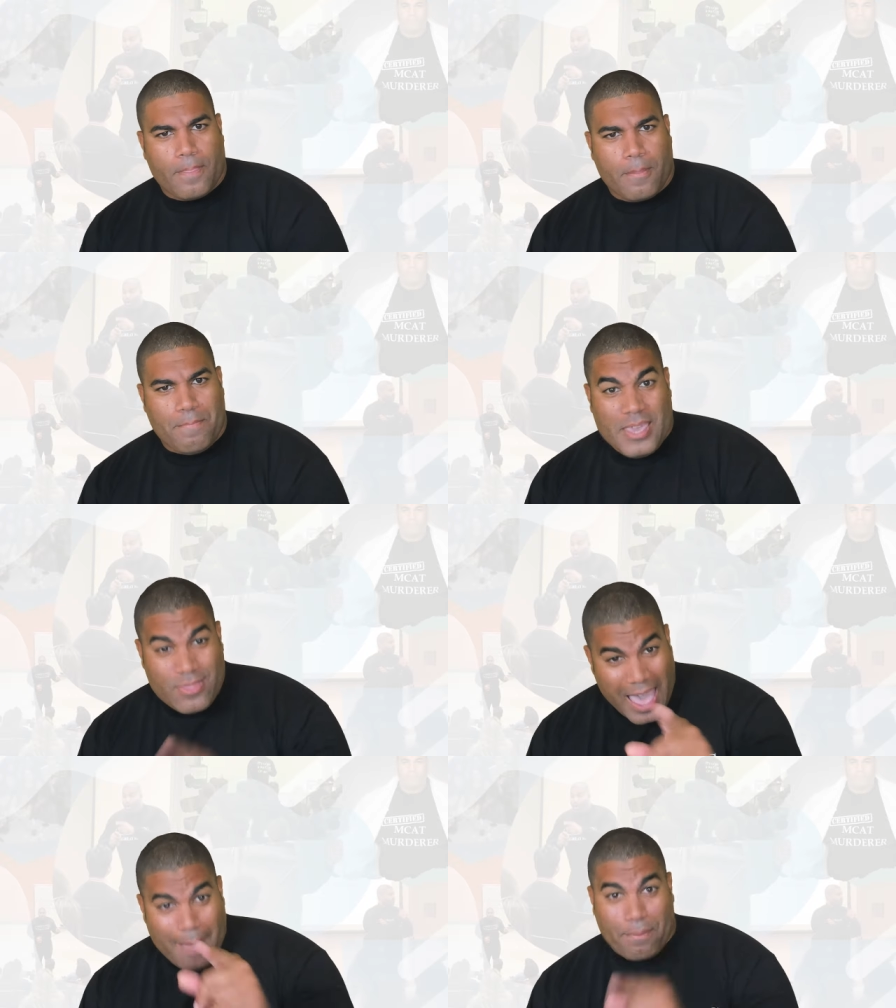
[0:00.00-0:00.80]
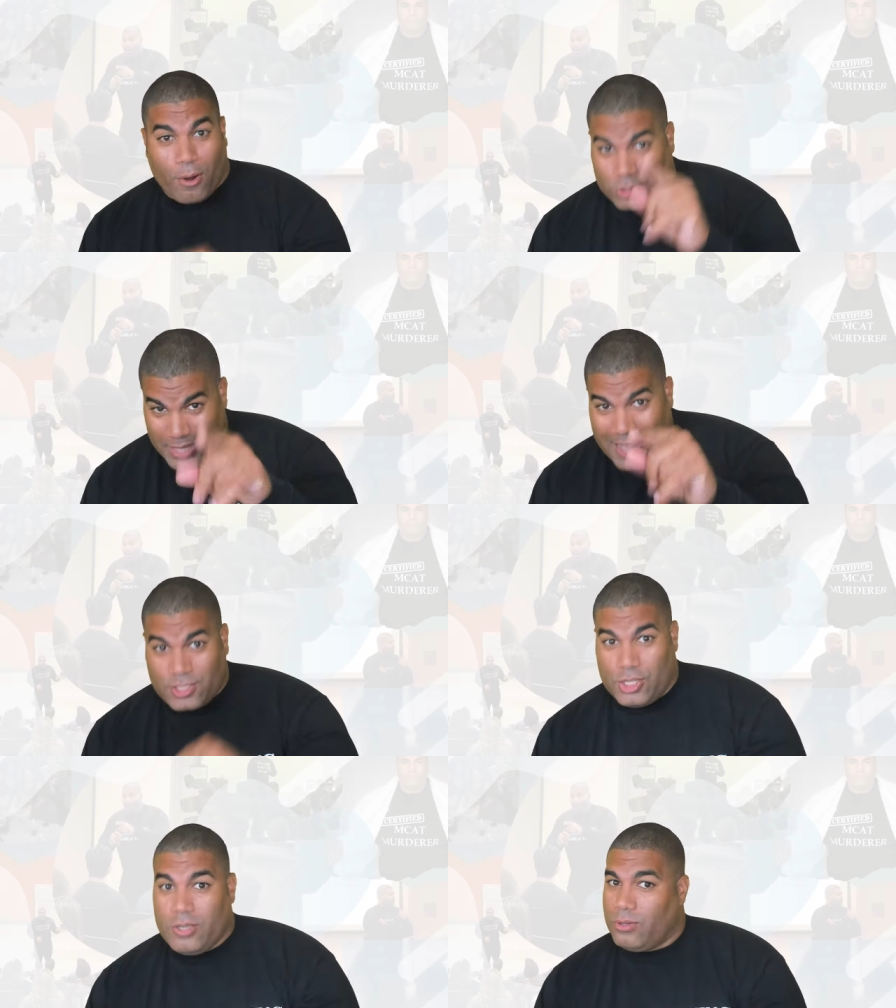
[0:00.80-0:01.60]
Be that person. That's
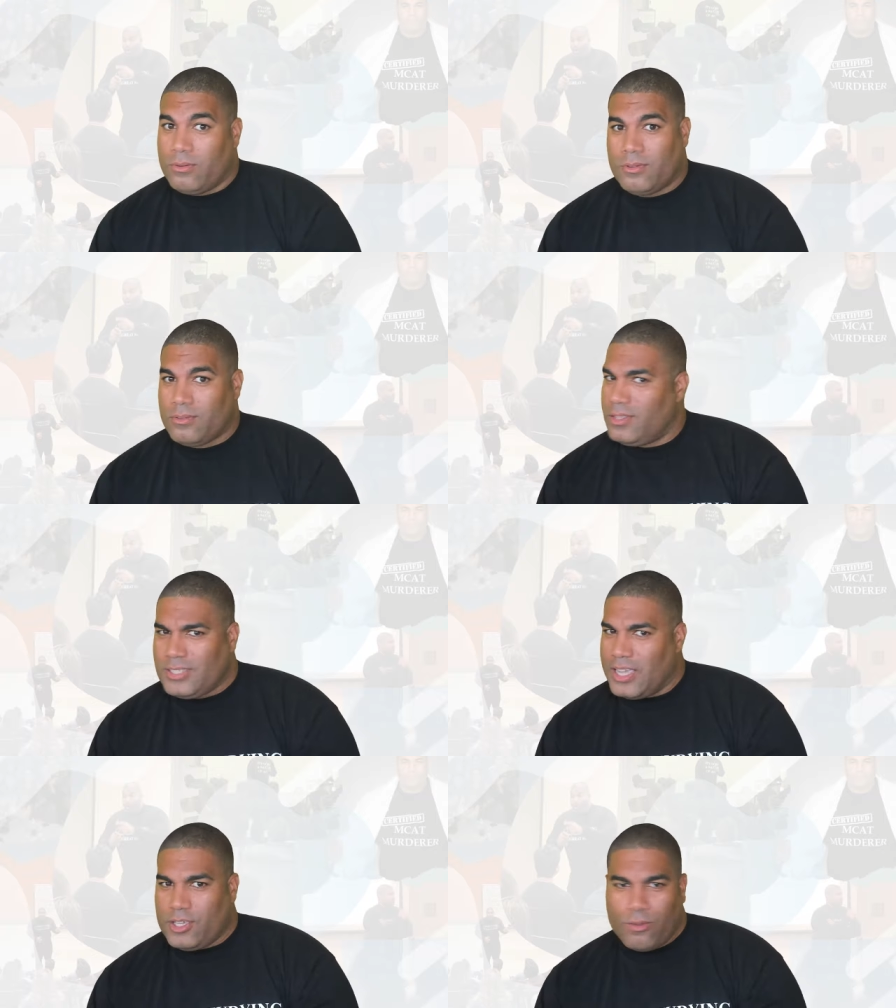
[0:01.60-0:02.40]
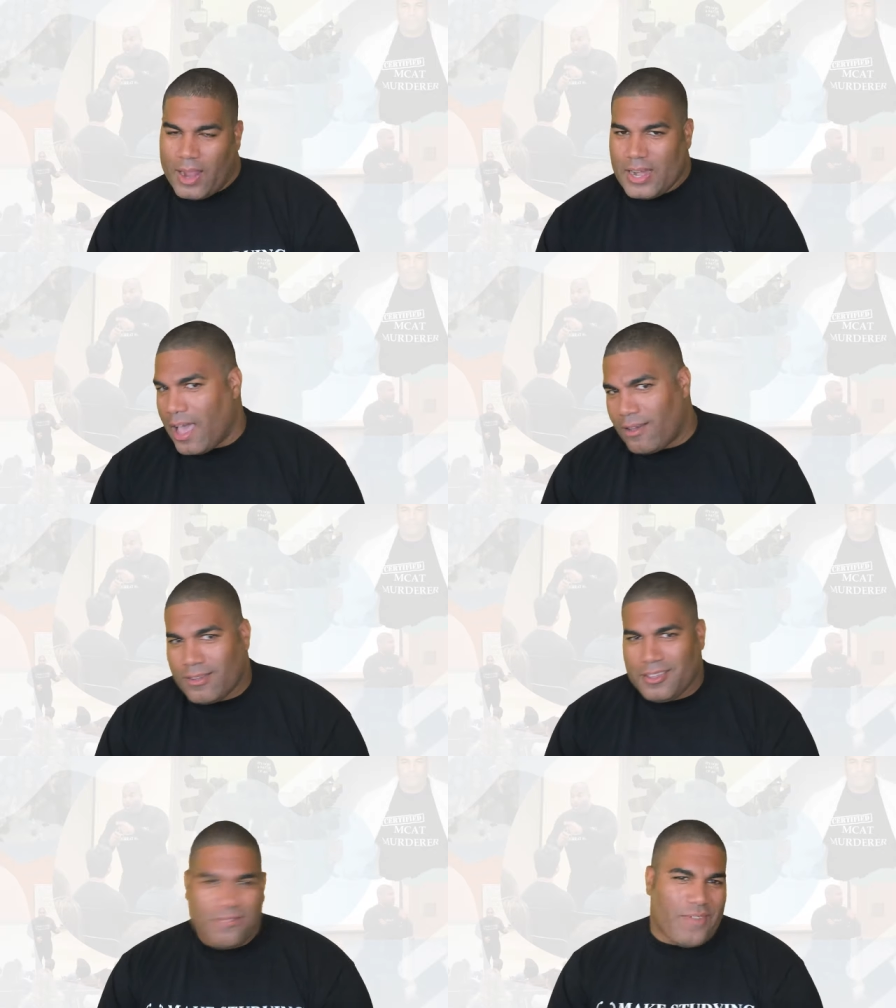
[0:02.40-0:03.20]
you. This ain't you right now.
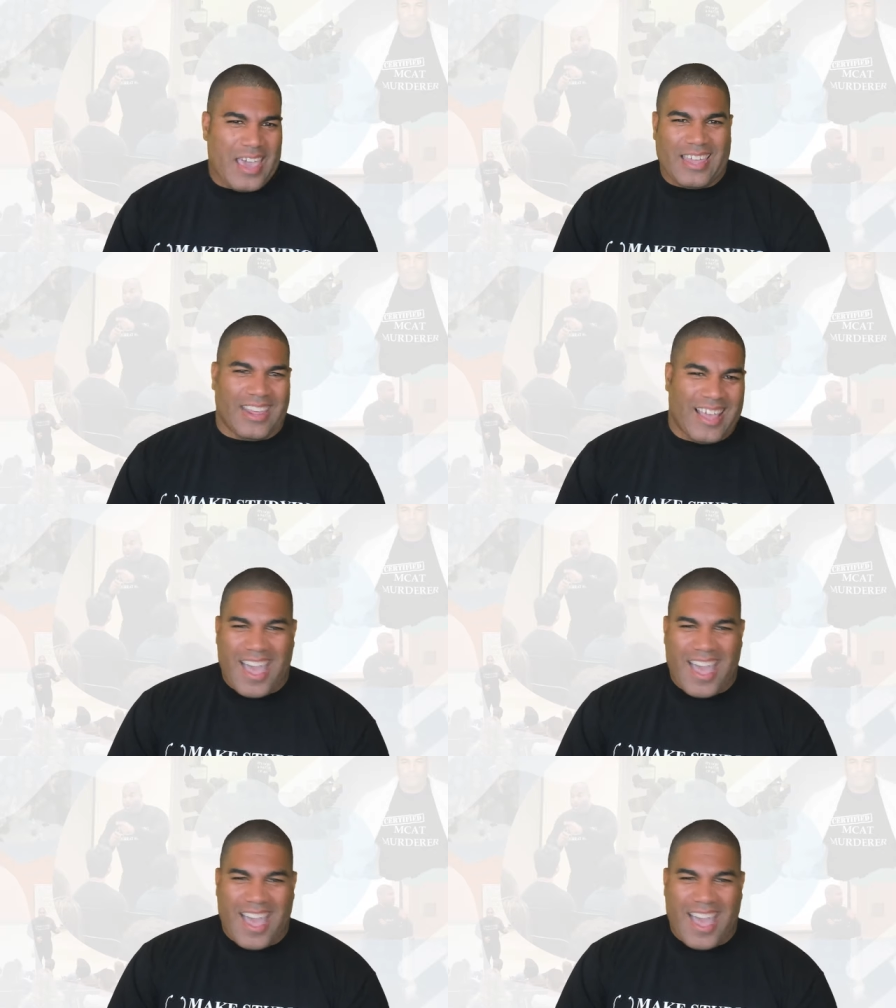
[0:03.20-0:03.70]
You faking it.